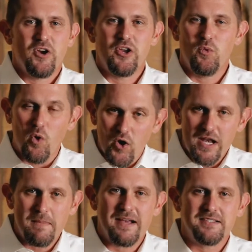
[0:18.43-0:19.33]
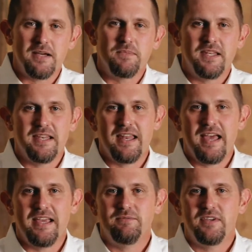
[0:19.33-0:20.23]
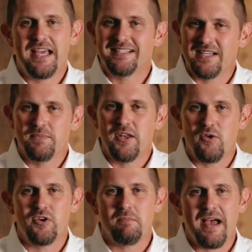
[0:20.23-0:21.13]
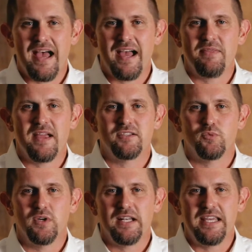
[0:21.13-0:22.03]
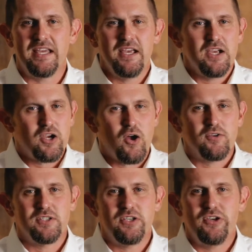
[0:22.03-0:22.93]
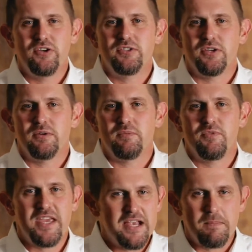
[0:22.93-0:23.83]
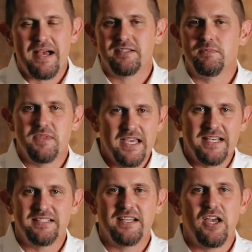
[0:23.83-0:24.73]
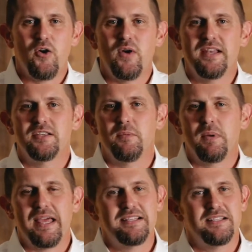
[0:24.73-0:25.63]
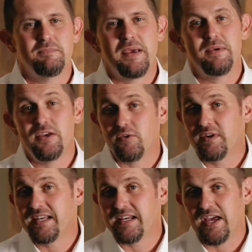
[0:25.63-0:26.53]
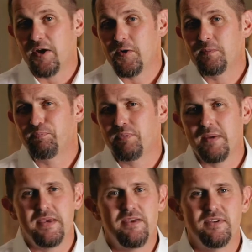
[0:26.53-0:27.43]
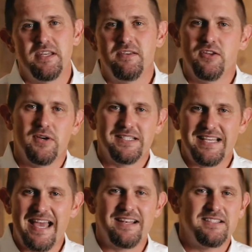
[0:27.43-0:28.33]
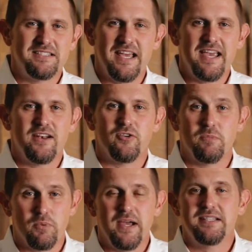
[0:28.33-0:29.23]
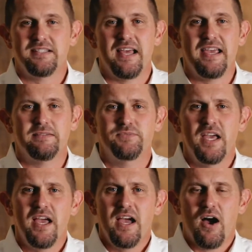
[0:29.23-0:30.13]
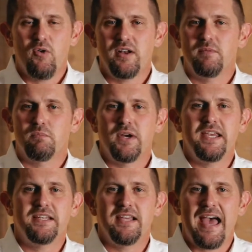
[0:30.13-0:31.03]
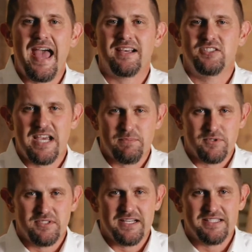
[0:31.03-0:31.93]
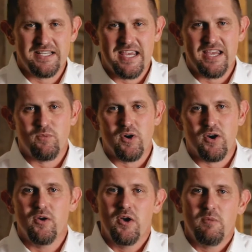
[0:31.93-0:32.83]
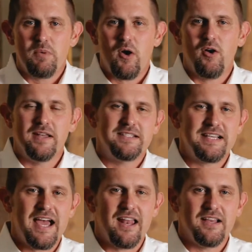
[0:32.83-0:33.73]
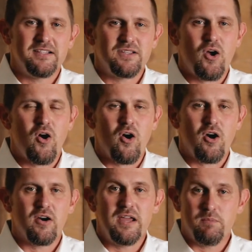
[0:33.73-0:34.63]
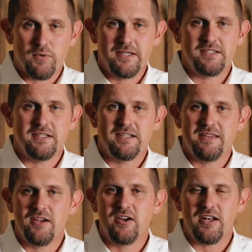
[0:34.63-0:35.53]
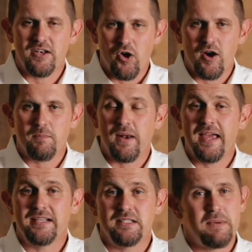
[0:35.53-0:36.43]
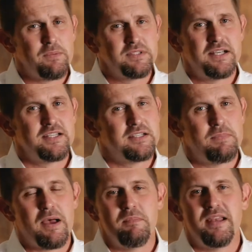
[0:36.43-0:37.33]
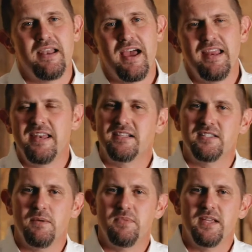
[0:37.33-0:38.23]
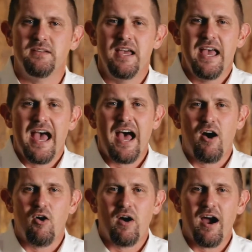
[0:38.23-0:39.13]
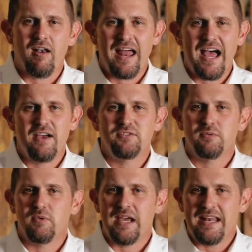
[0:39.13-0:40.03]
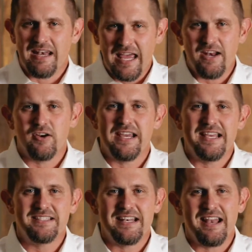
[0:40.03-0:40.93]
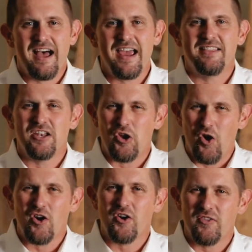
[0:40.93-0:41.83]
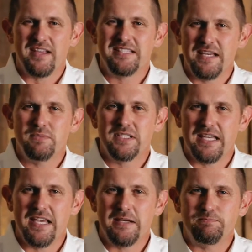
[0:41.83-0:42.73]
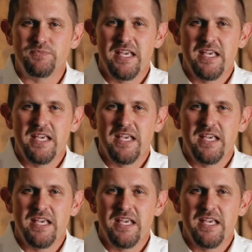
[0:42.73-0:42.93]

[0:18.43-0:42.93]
Are you worried about something today? If you got something on your mind that's really causing you to think about some things and go into places maybe you don't need to go, maybe even into a saddened state or depressed state, I want to bring you to Acts chapter 16, where Paul and Silas are imprisoned and they're in a dark place. The Bible says it's about midnight. Isn't it something how our lives, and later it gets at night, the darker that seems to get?